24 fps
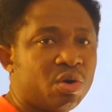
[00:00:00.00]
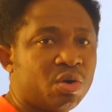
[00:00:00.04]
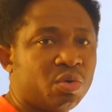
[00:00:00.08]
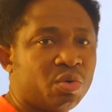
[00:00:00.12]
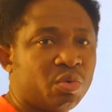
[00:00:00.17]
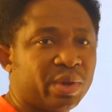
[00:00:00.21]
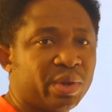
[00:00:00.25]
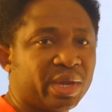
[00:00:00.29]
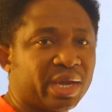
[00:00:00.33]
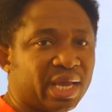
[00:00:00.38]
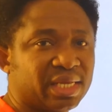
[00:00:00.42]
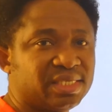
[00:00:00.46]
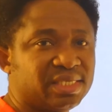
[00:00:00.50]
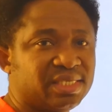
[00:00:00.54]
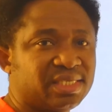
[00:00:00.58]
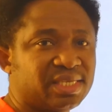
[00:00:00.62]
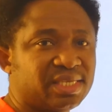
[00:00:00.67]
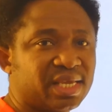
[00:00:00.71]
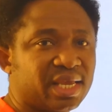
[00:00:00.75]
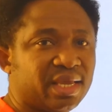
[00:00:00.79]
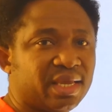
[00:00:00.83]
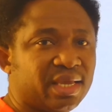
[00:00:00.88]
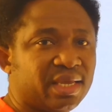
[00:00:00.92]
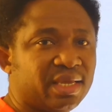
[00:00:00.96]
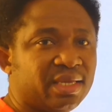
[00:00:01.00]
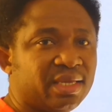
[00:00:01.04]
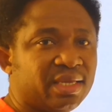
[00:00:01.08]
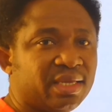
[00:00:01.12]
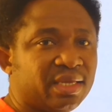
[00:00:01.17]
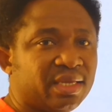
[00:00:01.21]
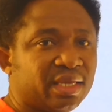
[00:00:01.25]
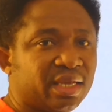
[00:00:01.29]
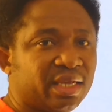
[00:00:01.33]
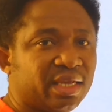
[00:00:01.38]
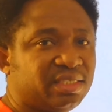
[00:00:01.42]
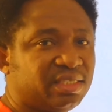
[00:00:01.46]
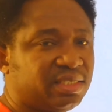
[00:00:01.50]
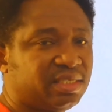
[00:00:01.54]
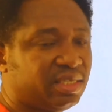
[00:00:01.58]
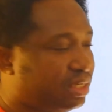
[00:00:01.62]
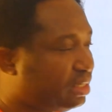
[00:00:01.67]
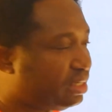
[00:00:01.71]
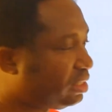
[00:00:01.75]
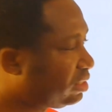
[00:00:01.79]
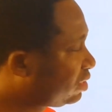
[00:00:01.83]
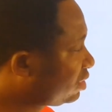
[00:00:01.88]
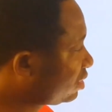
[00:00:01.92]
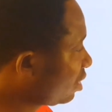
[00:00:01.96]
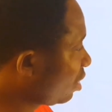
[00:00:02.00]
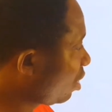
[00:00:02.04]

we can say it is